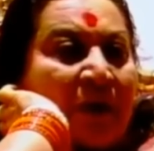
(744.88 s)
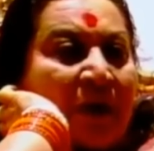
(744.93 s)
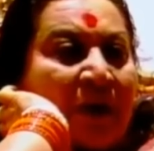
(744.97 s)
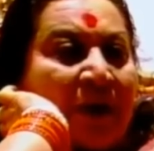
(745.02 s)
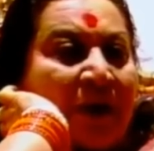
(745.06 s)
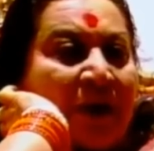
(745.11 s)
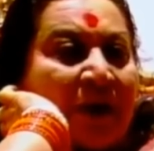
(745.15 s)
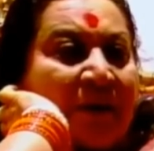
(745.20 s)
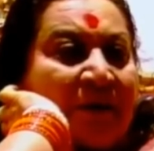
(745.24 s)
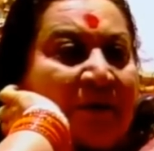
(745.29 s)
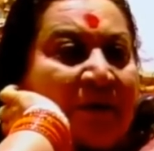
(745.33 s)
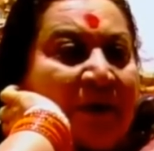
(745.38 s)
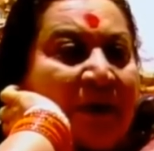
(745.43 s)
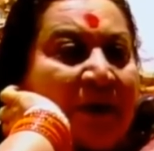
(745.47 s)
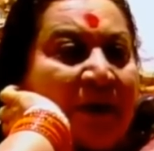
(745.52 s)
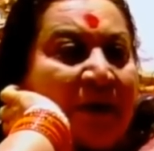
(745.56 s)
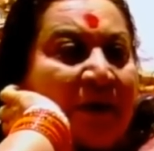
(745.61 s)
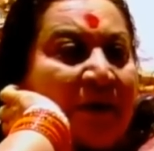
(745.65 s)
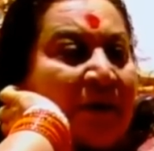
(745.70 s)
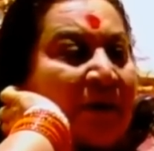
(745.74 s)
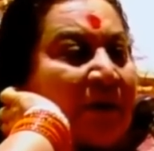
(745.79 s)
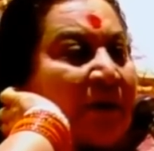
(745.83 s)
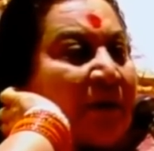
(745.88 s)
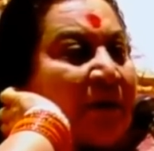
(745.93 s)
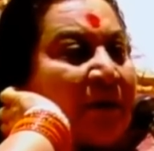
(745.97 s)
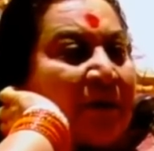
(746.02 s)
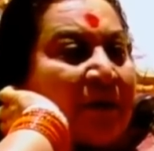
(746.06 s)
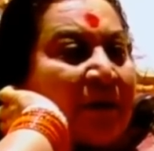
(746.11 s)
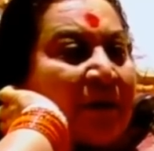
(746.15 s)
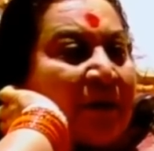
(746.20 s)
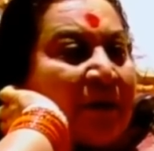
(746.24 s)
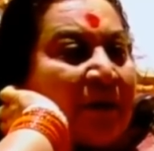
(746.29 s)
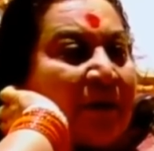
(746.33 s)
And next day,
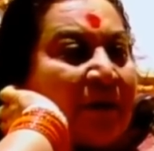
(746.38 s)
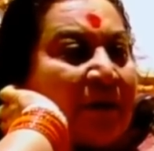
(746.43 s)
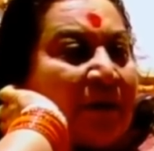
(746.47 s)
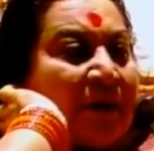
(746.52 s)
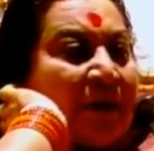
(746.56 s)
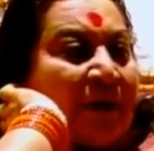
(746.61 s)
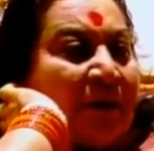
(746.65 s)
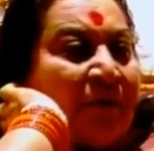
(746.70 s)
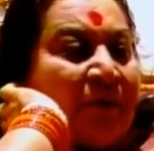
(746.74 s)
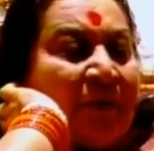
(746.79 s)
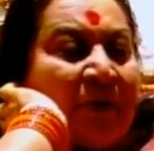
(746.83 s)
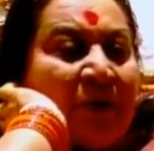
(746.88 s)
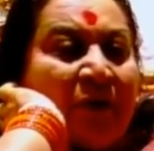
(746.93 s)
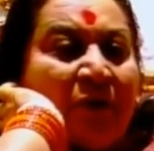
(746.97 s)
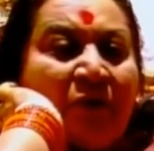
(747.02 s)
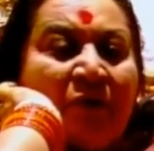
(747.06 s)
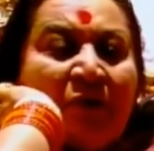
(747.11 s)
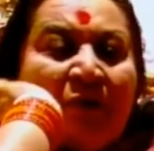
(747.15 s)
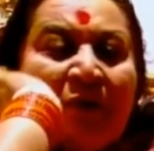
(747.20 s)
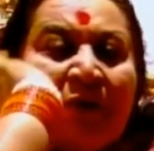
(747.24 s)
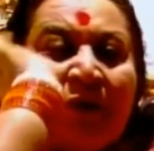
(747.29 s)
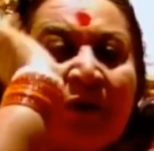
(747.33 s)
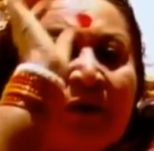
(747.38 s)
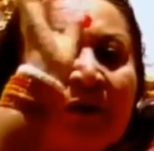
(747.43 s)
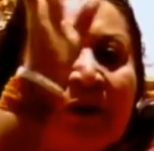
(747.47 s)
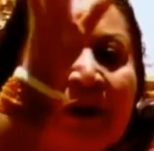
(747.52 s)
he heard the fellow